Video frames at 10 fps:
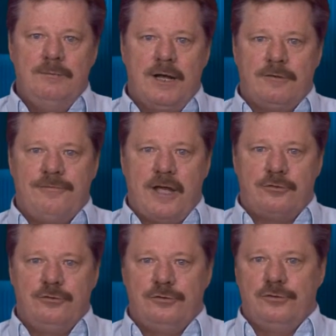
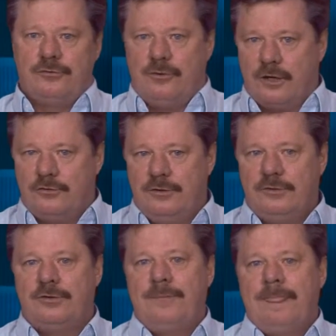manufacturer's
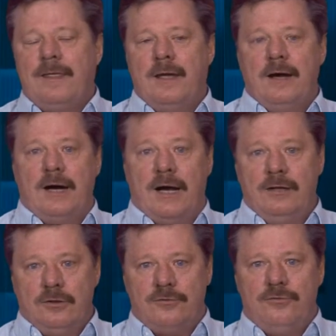instructions.
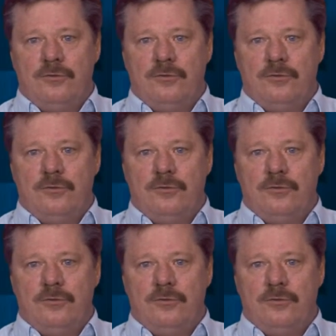I look